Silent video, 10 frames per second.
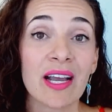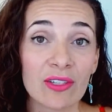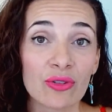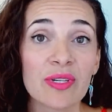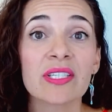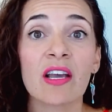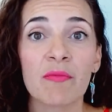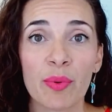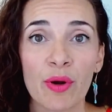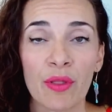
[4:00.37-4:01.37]
countries of
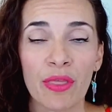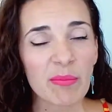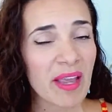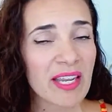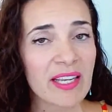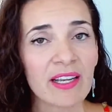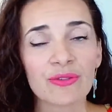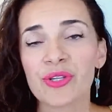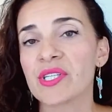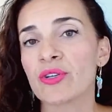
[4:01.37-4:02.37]
birth. Many
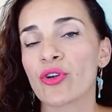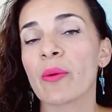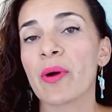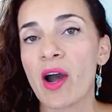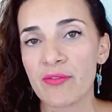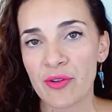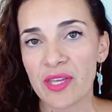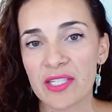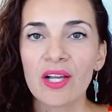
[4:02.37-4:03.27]
countries in Europe offer this.